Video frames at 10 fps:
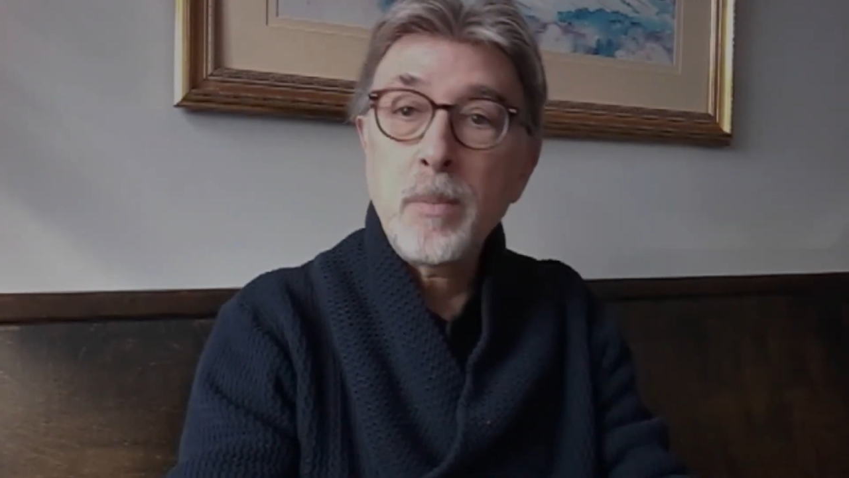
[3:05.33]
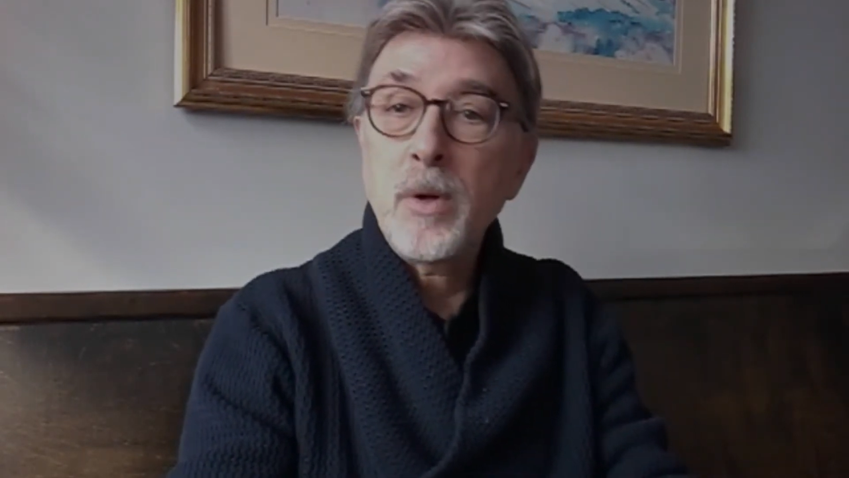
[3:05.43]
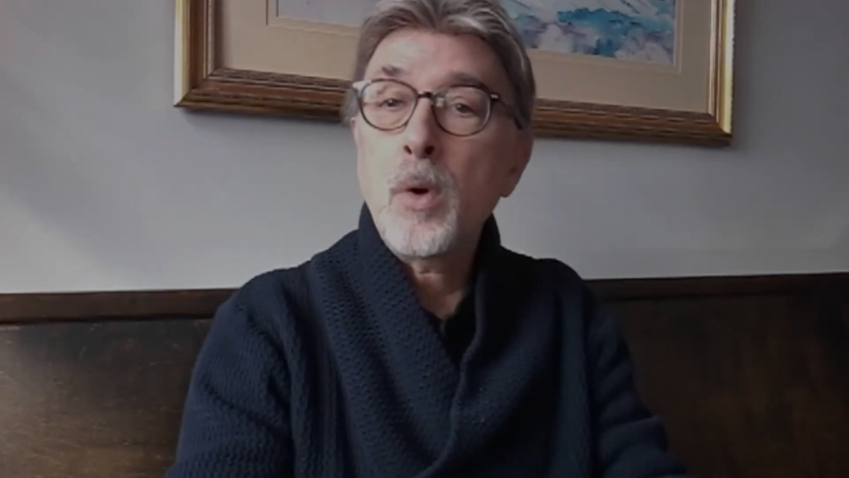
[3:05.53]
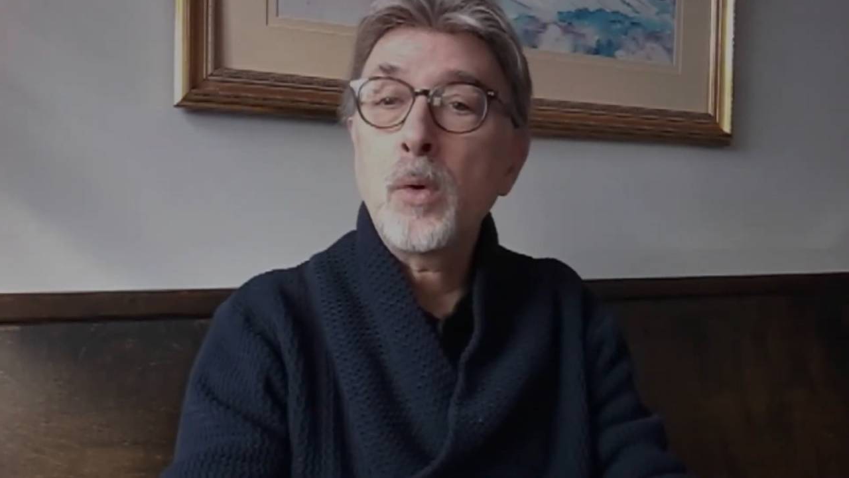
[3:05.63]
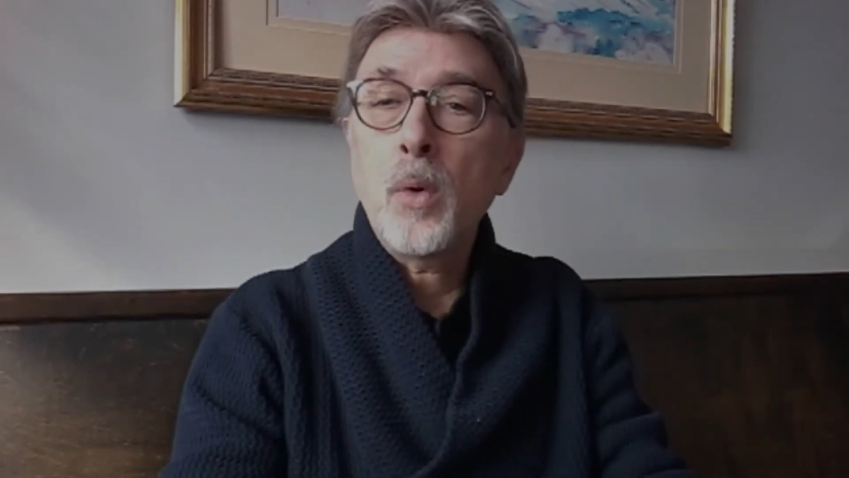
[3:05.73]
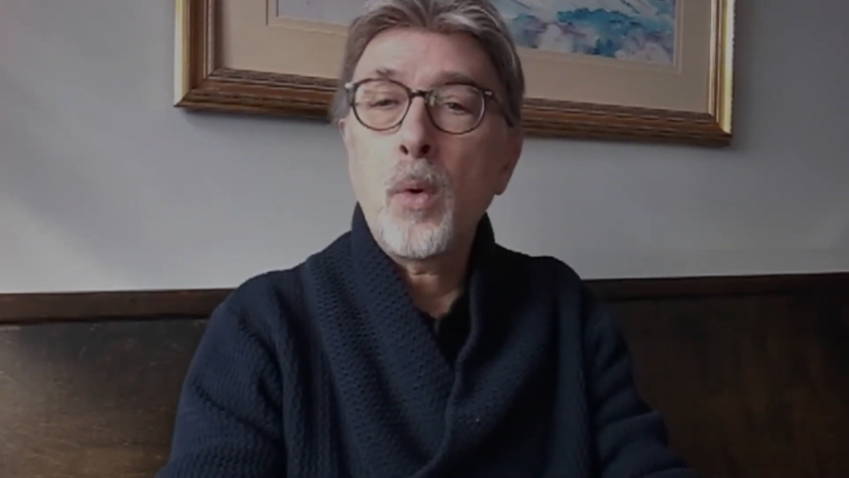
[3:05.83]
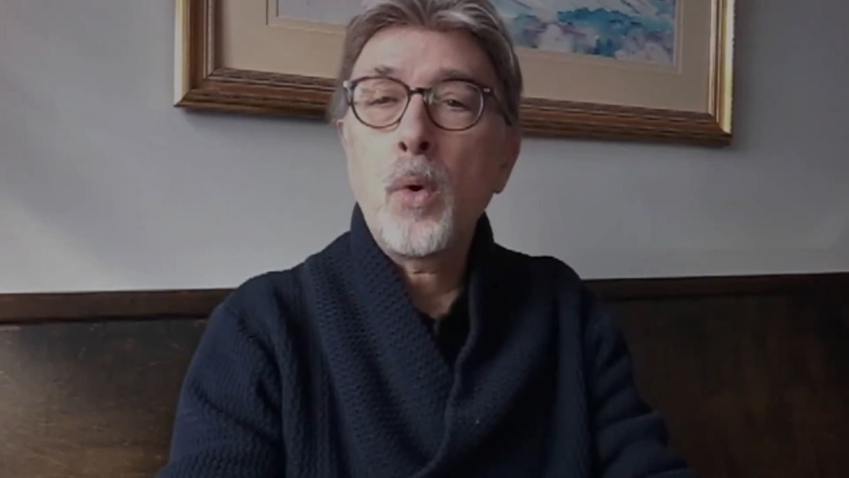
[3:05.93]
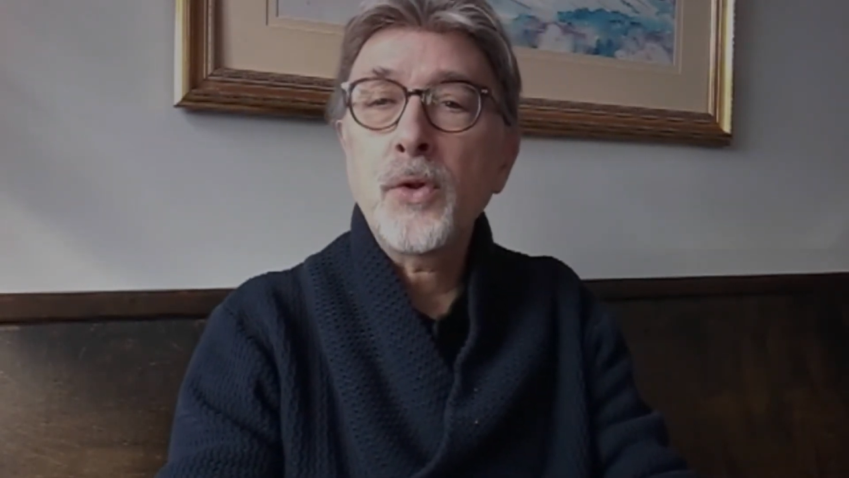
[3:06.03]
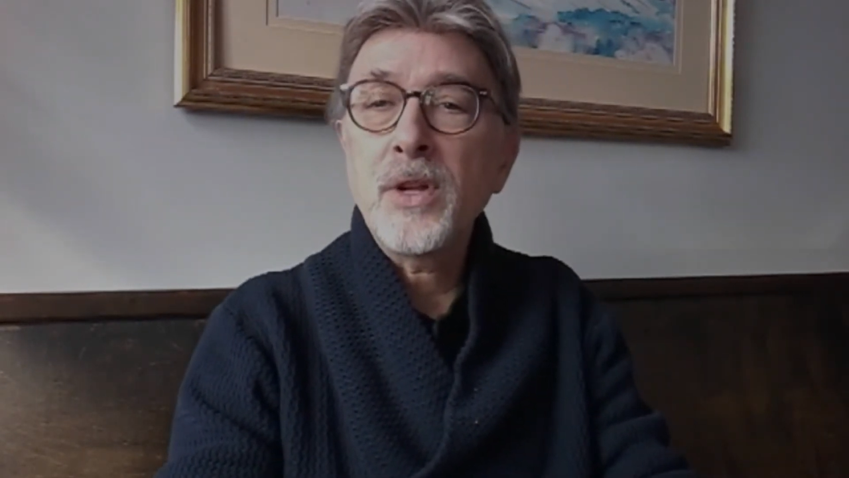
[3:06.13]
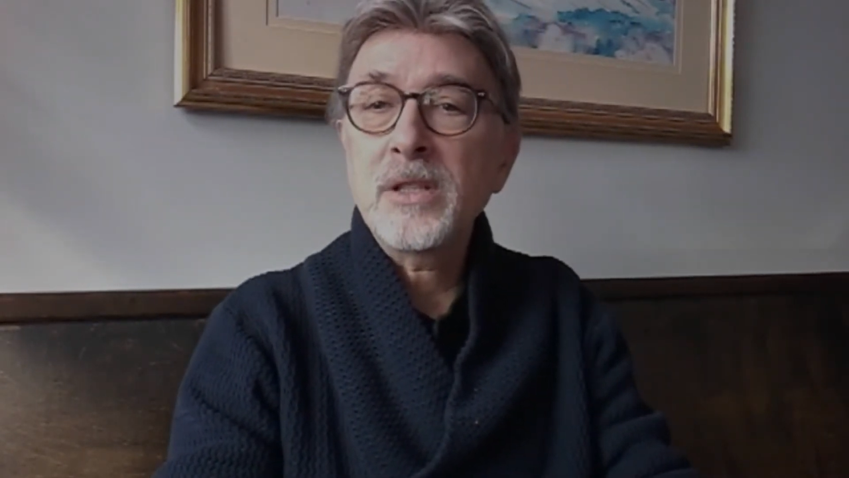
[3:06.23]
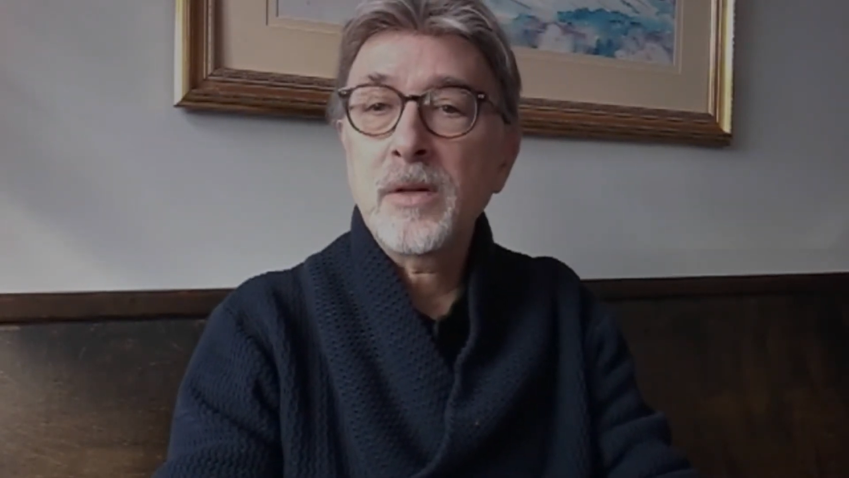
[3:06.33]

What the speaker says: Behold, all things